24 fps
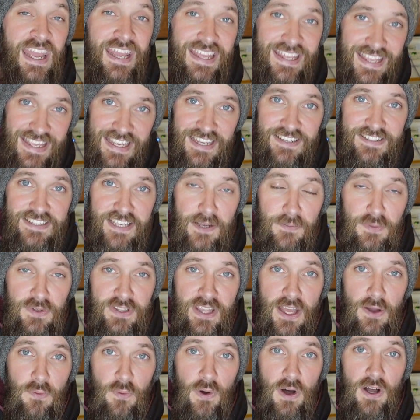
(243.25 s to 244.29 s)
he assembled
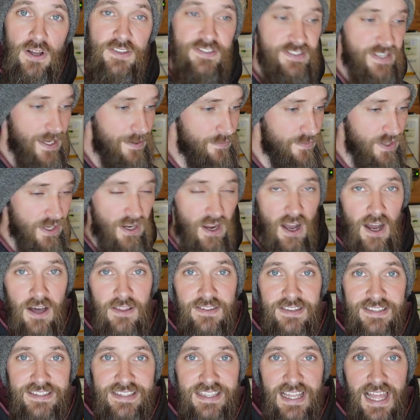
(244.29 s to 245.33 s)
that wall, same thing on
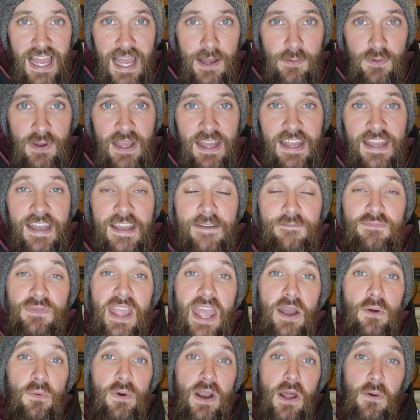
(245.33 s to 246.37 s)
the slab,
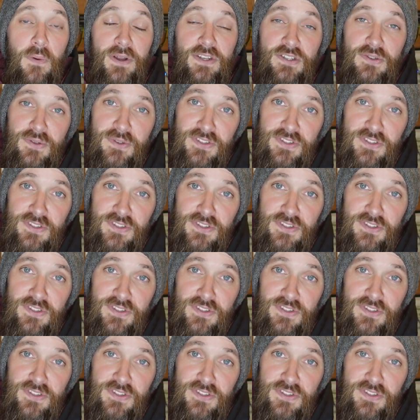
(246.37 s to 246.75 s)
and when I went to